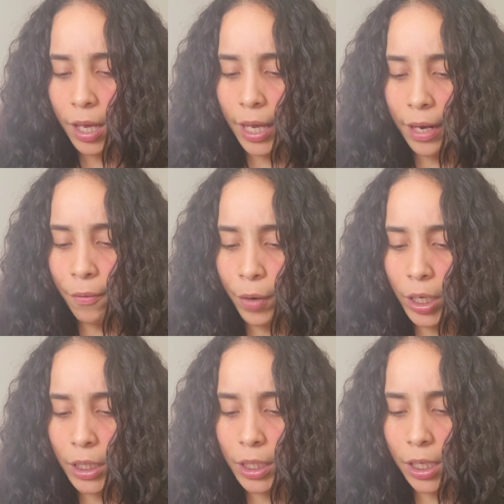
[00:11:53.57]
and it
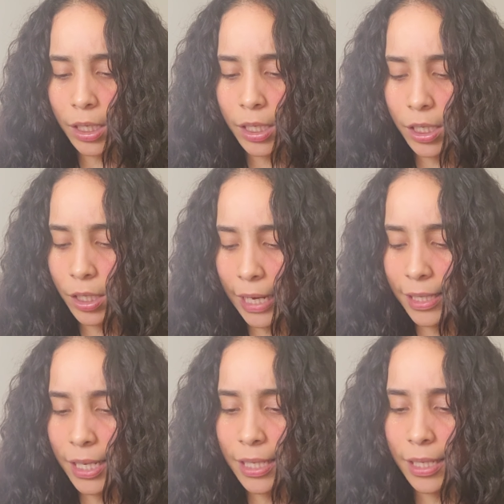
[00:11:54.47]
really does, because I
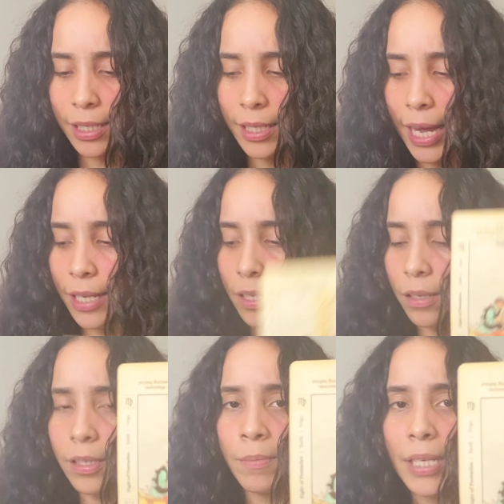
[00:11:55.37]
see success
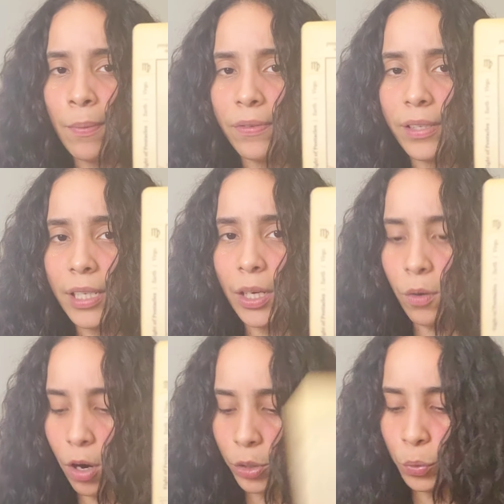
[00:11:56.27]
on some type of
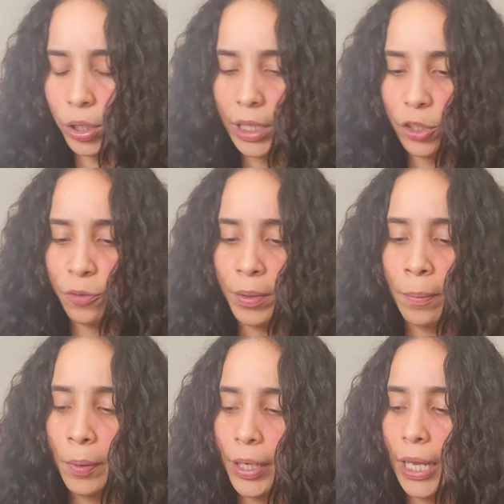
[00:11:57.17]
skill, hard work that you've
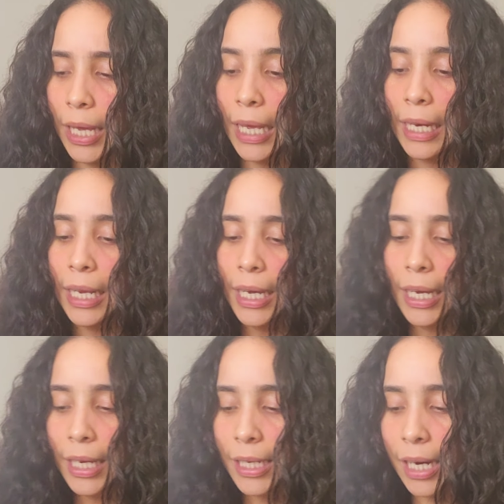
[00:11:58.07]
been putting in,
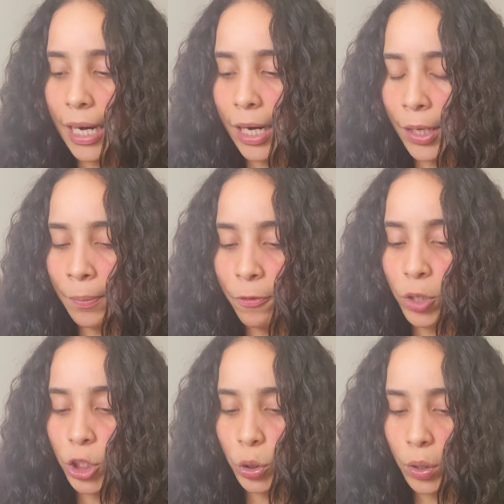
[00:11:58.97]

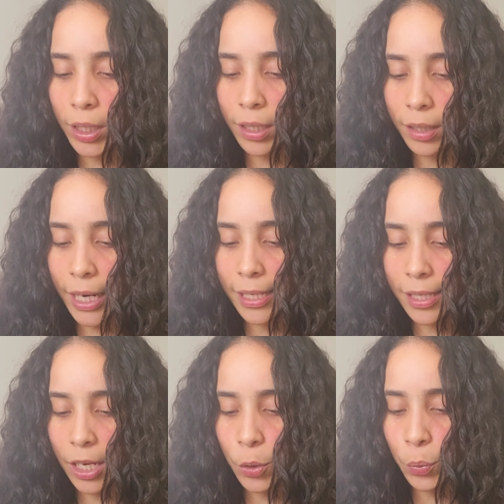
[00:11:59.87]
for sure. I
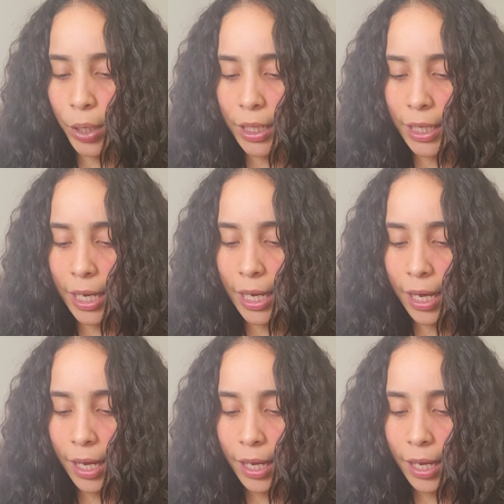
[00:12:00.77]
see you really,